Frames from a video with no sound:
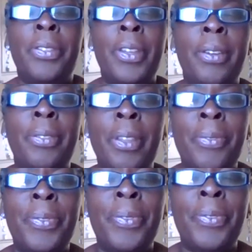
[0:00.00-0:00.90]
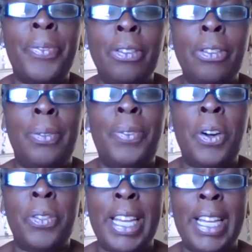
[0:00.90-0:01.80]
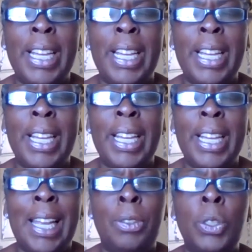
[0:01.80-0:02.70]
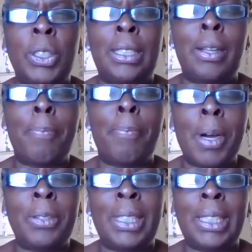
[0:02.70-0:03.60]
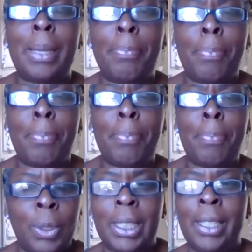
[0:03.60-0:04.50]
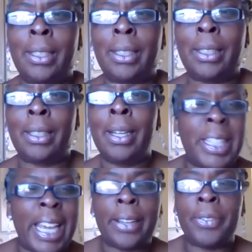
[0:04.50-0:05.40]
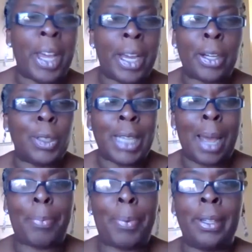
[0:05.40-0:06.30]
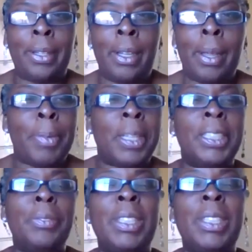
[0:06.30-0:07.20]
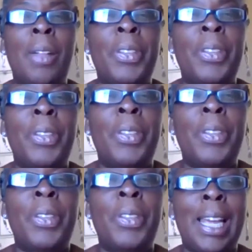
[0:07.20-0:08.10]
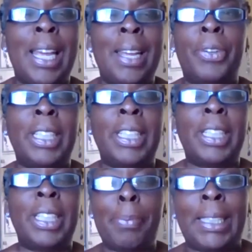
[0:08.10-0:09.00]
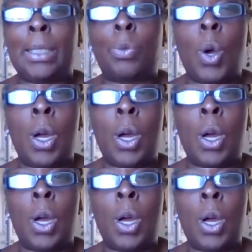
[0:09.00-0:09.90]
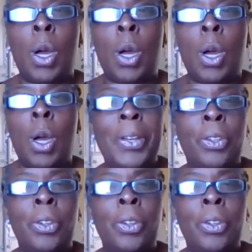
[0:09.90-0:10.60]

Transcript: The, the, the funeral for the enslaved was the most important thing that could happen because it was either slavery on a daily basis work or a